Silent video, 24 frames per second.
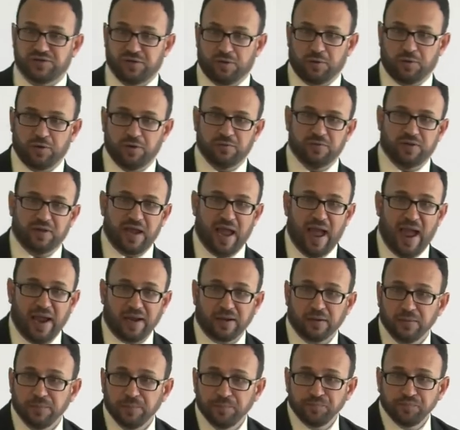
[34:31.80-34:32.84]
so the GAC.
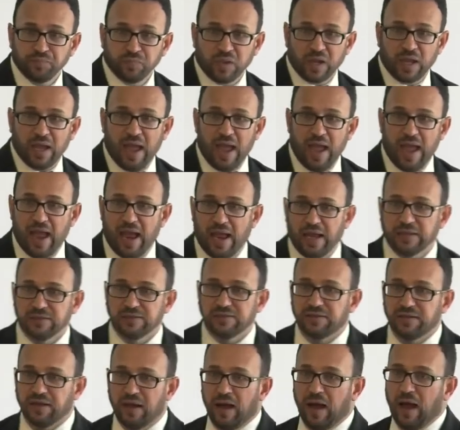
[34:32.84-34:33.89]

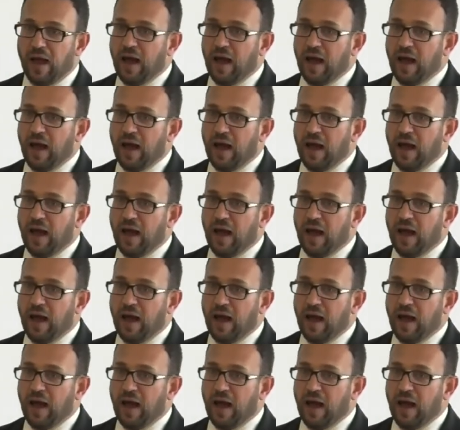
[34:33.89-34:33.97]
And